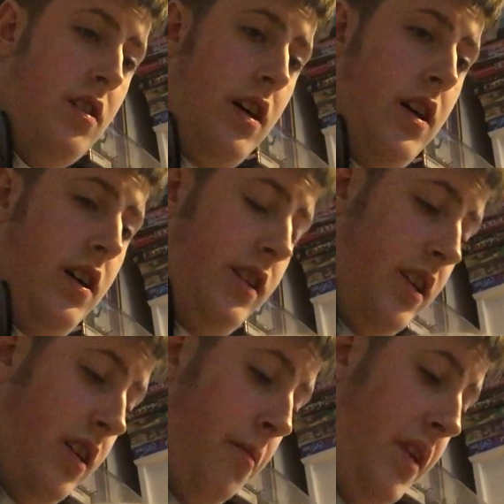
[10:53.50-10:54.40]

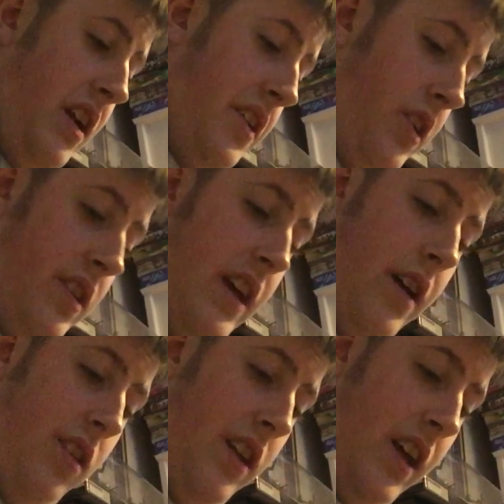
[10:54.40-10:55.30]
I'm nearly done
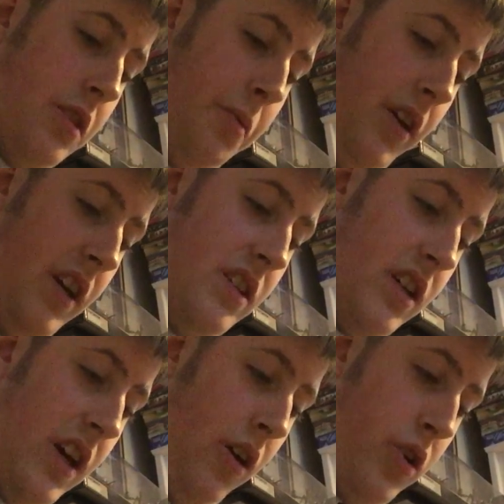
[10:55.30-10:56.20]
now. The next one is an